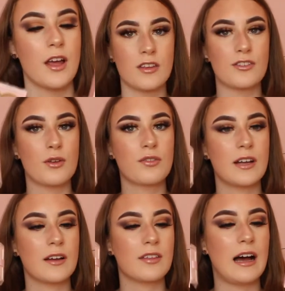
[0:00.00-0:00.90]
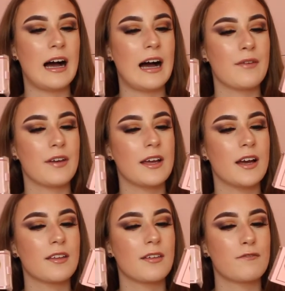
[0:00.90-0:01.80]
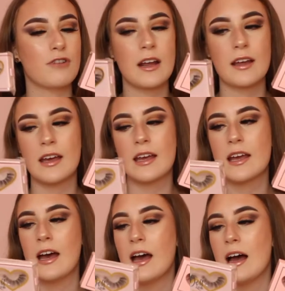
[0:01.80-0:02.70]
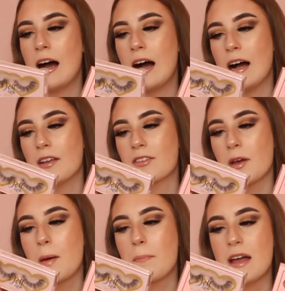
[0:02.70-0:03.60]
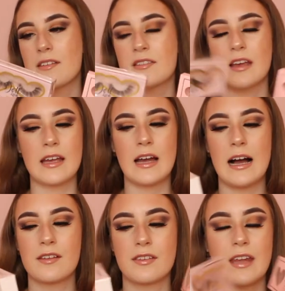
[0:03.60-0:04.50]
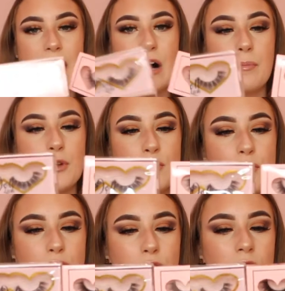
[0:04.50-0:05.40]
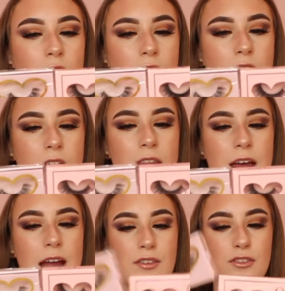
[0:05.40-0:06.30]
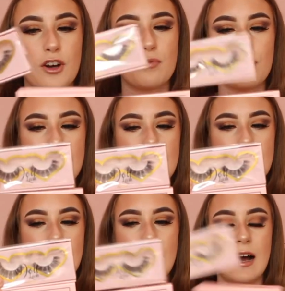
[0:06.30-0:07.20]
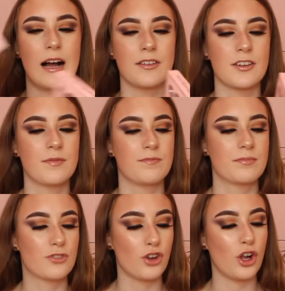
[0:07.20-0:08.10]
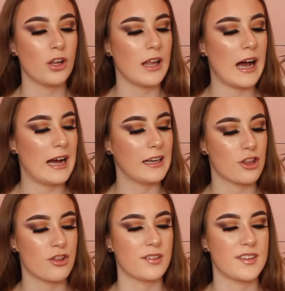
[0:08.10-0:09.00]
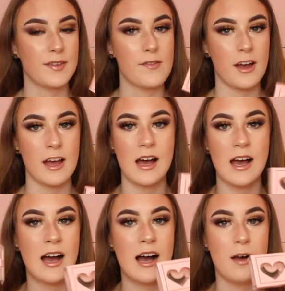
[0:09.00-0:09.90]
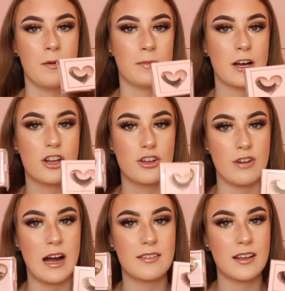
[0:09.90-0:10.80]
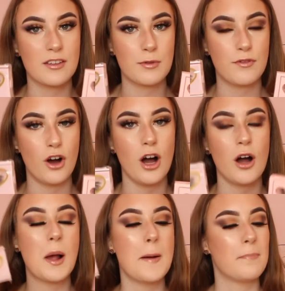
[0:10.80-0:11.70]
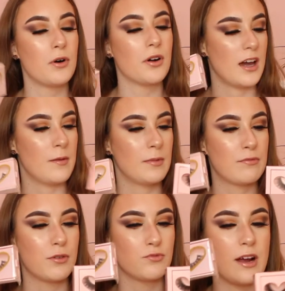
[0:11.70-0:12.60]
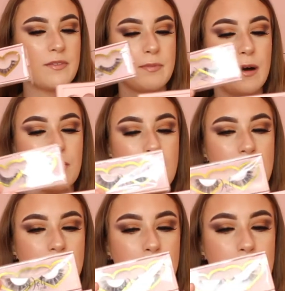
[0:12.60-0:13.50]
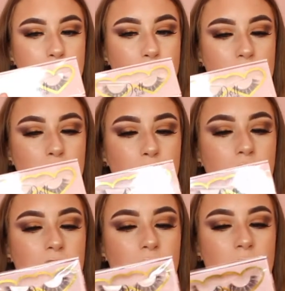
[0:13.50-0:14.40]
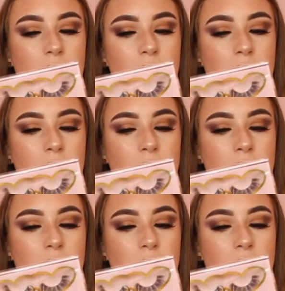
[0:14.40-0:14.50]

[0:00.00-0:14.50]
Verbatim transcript: the two styles that I have here is Frankie and Betsy and they are beautiful they are so pretty and doll eyelashes I've never um, actually tried these before but um, everyone raves about them and they're meant to be really good